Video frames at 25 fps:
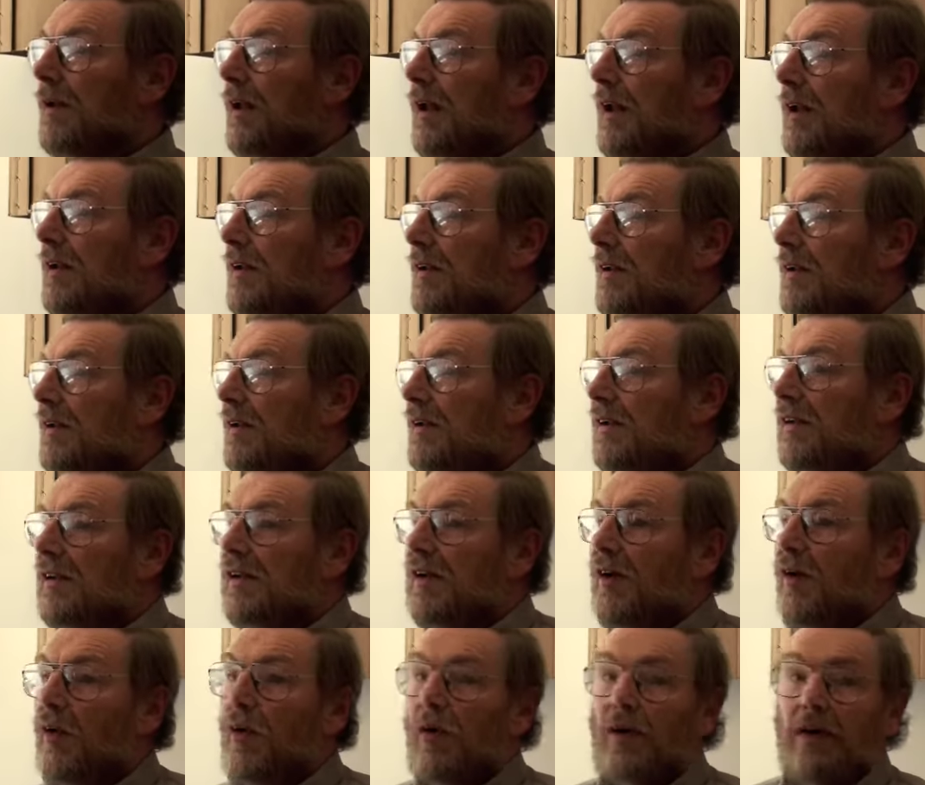in
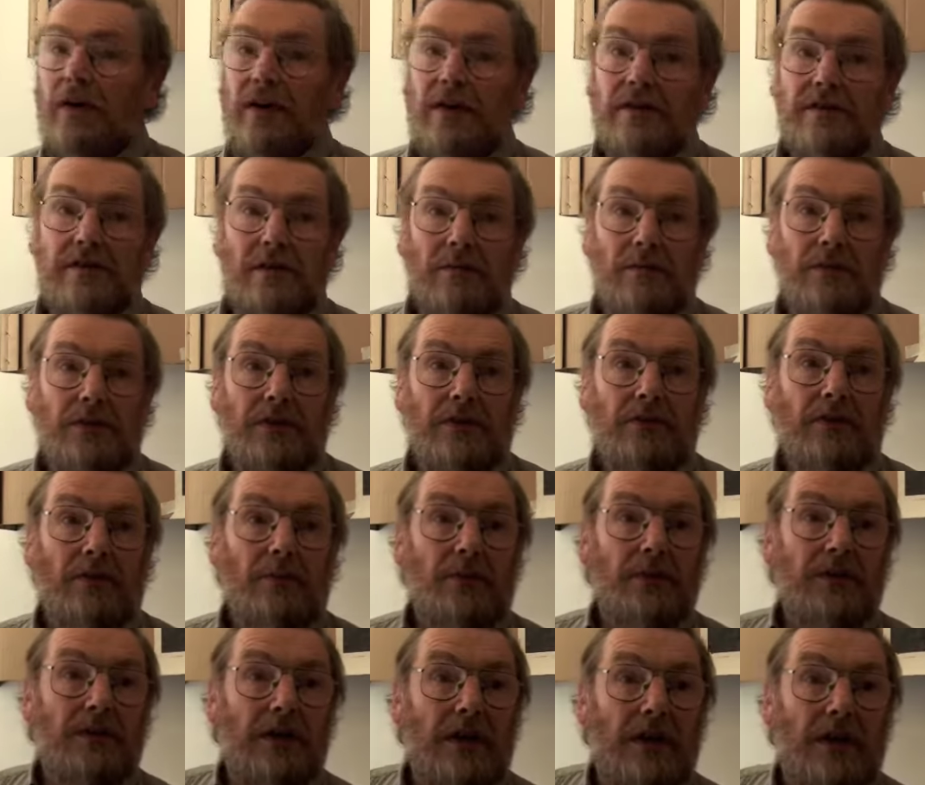organisms of a
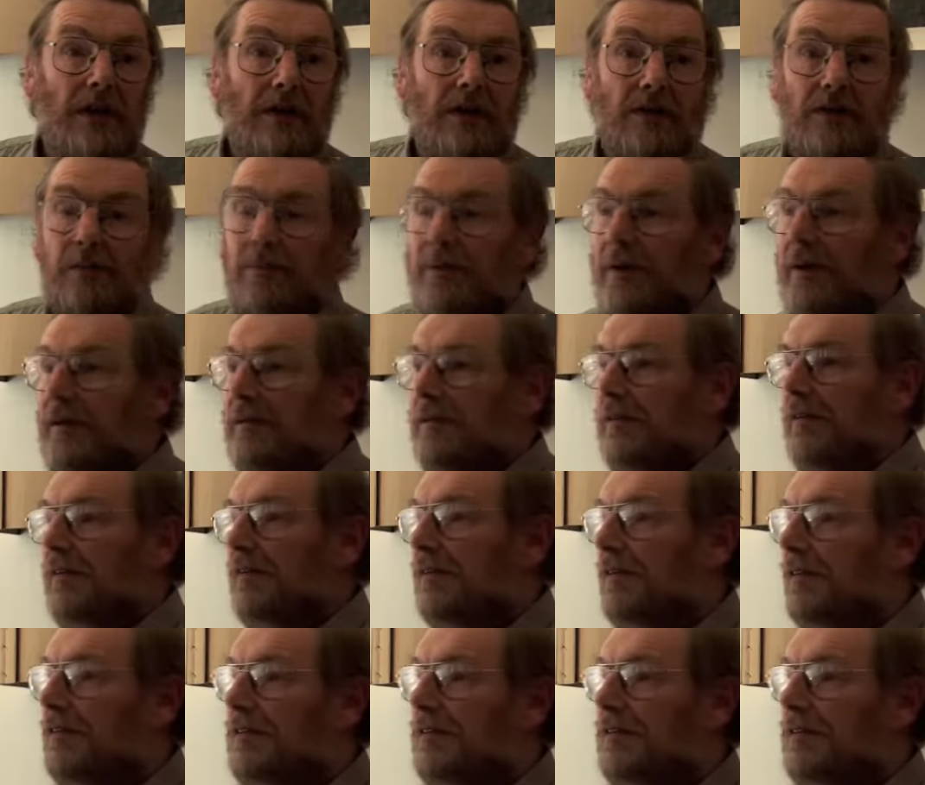particular species,